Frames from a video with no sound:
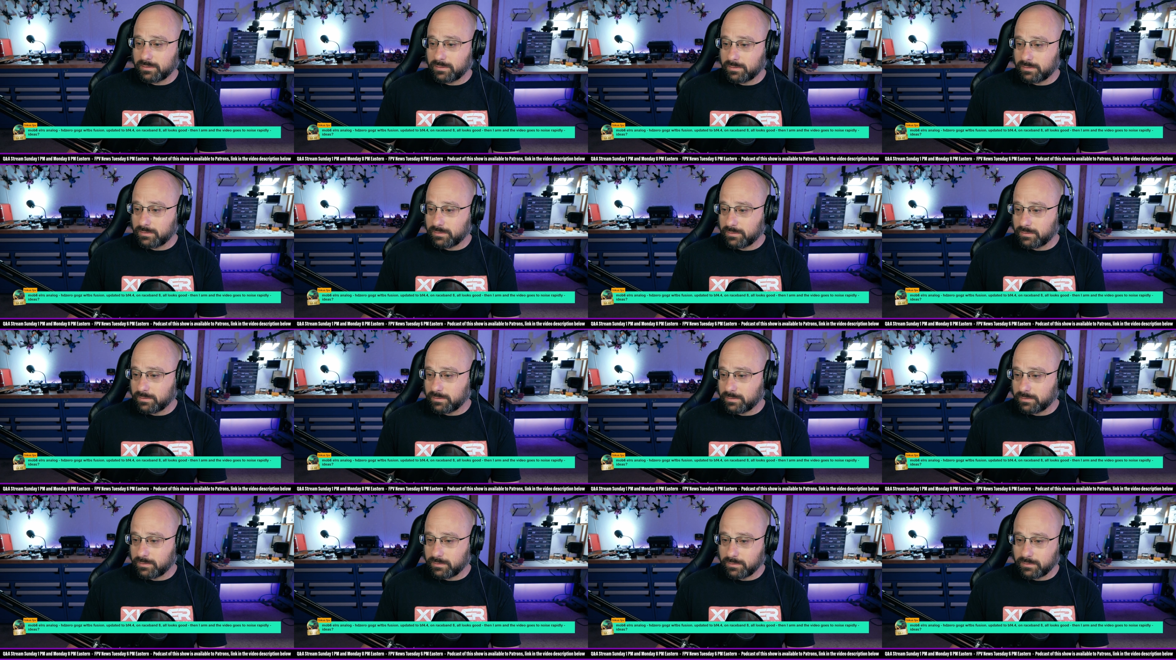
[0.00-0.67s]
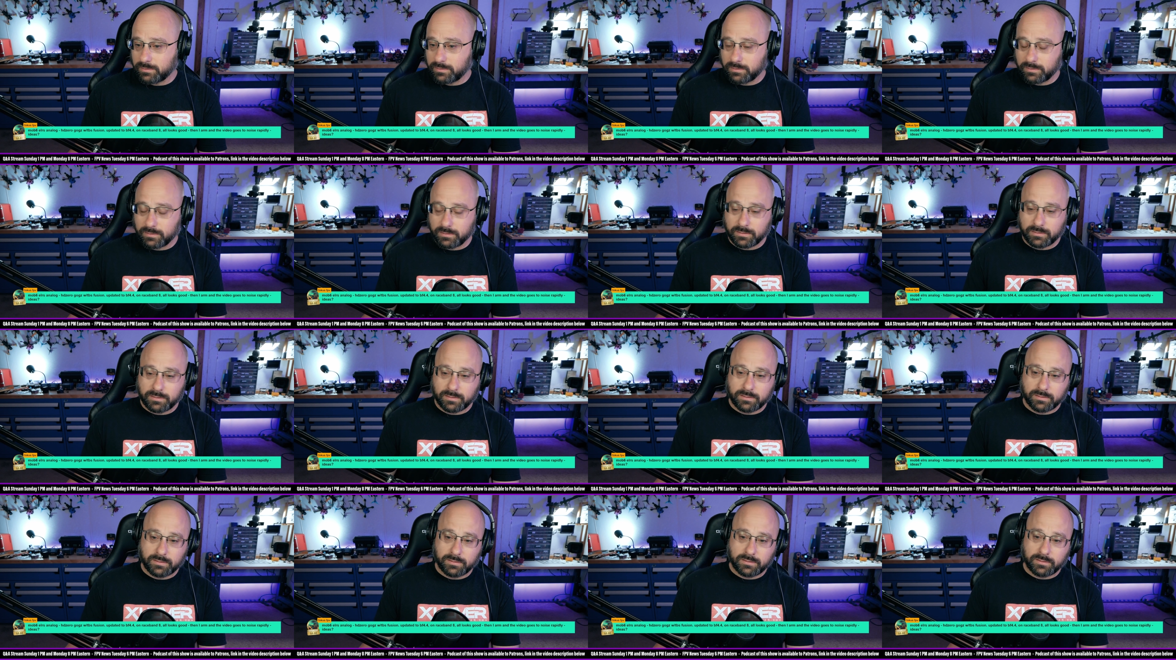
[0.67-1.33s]

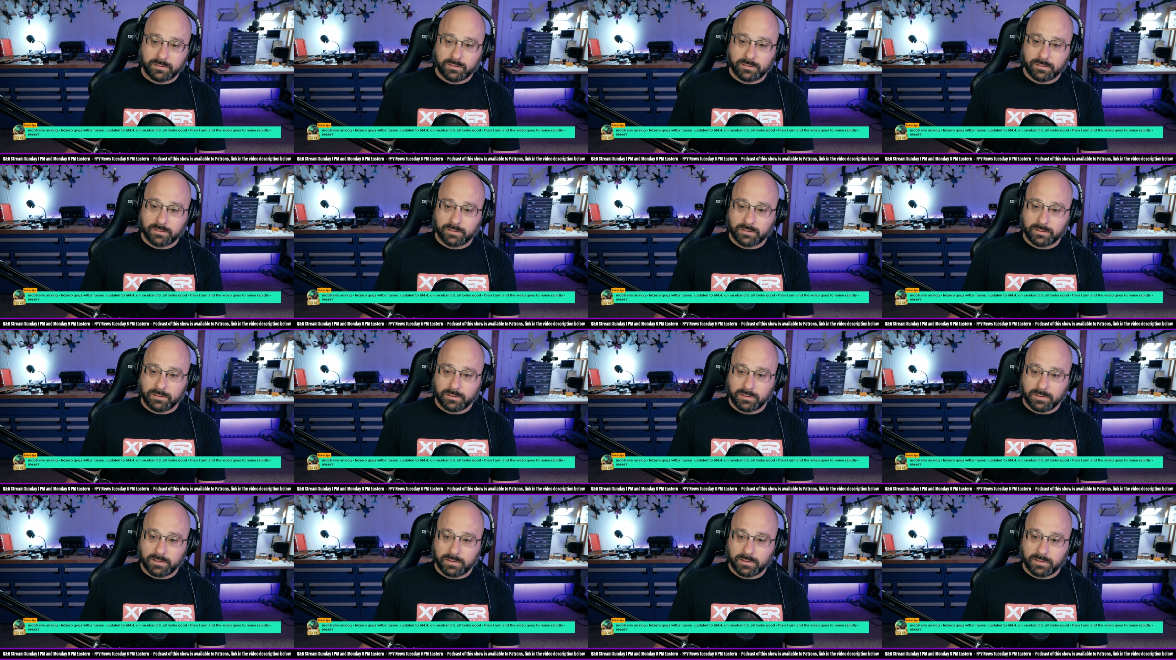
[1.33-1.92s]
(no one is talking)